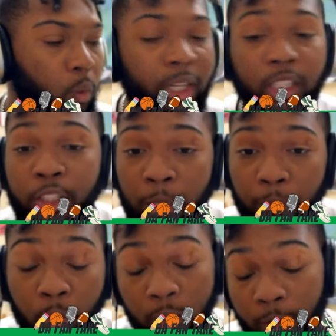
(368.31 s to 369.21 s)
win a
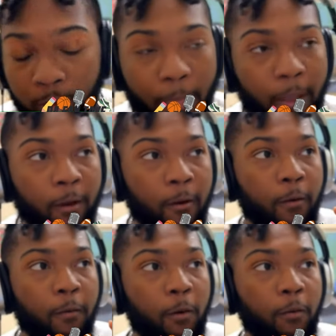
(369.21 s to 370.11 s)
champ well
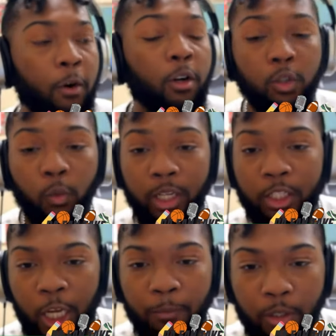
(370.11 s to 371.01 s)
first win
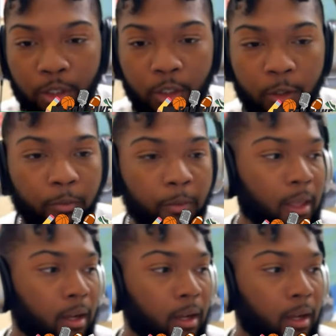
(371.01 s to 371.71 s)
a championship.